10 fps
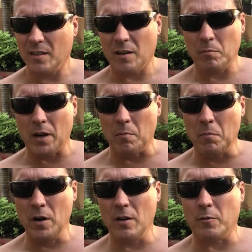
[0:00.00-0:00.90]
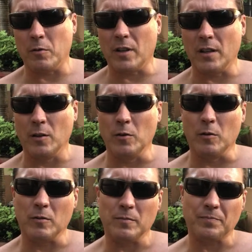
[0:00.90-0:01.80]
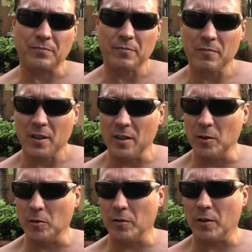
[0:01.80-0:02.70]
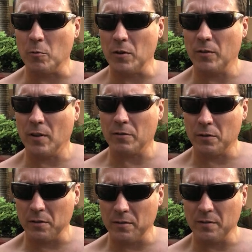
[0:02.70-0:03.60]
about a month with that little illness that we suffered.